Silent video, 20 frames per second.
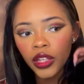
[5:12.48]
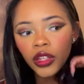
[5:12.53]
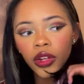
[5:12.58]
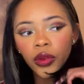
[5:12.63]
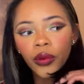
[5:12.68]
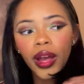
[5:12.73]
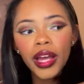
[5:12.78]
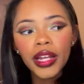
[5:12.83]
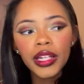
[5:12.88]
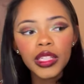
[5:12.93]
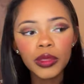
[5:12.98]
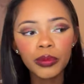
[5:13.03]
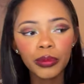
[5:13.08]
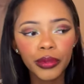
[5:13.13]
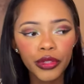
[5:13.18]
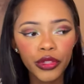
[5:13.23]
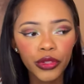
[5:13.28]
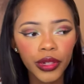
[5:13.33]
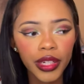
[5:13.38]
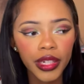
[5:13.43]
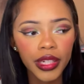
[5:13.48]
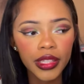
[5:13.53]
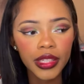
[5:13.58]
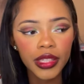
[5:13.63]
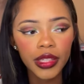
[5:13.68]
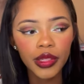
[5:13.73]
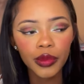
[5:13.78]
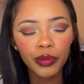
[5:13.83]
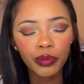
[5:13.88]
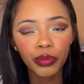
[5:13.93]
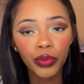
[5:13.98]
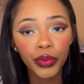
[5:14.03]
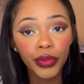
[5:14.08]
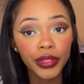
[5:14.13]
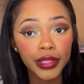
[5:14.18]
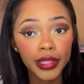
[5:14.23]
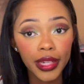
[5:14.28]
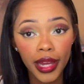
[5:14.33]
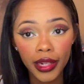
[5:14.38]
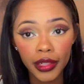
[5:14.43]
You know, Eddie's portrayed as this
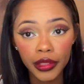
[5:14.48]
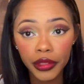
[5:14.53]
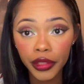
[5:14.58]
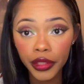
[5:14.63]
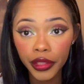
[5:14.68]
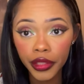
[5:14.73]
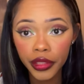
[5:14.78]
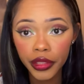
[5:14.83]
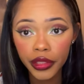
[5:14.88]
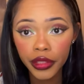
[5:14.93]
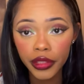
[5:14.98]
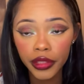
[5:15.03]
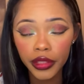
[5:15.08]
protector,